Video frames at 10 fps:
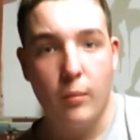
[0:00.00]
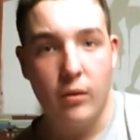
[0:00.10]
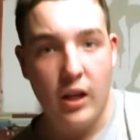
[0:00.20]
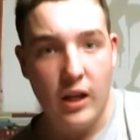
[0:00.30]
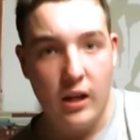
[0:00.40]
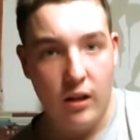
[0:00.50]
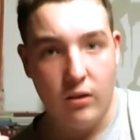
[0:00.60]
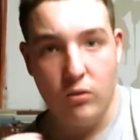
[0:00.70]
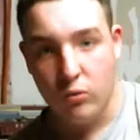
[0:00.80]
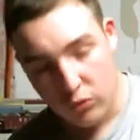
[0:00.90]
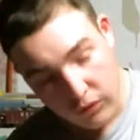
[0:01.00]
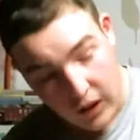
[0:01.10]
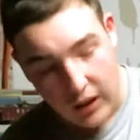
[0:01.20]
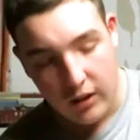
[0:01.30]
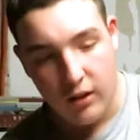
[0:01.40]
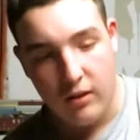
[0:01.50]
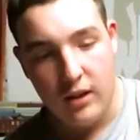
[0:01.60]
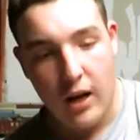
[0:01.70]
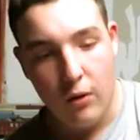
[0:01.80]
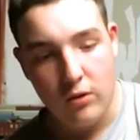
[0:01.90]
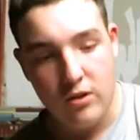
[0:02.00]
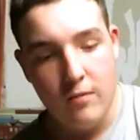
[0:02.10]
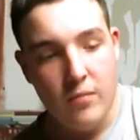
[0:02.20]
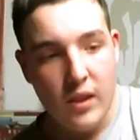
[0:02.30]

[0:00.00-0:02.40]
the plane and flying into the towers.